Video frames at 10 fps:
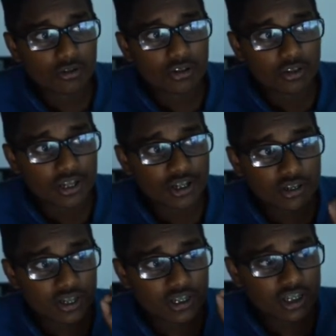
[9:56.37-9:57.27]

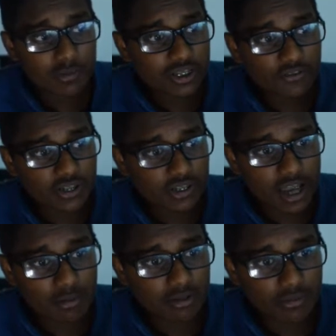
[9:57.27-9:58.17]
there's a specific
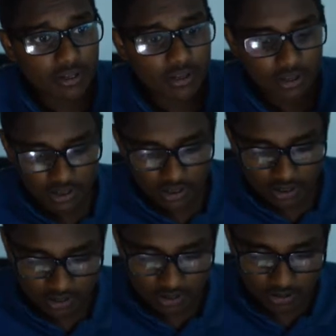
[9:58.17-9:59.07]
time limit.
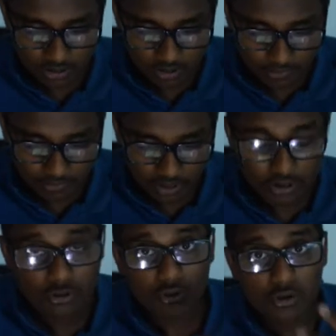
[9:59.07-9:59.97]
So
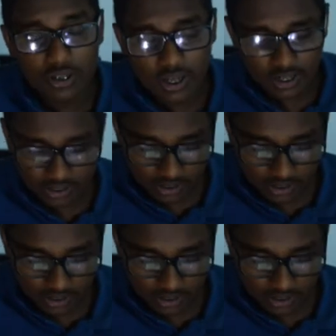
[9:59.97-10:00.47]
to know that,